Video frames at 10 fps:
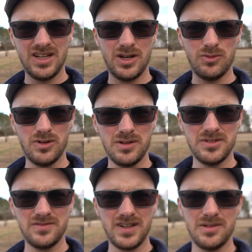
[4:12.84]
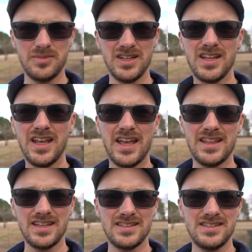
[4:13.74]
a warm environment, and
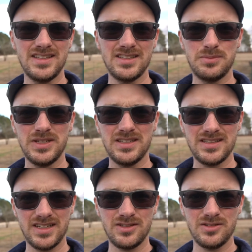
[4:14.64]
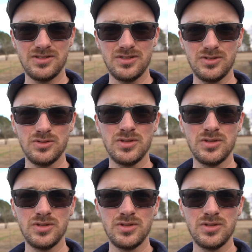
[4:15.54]
that seed is being signaled to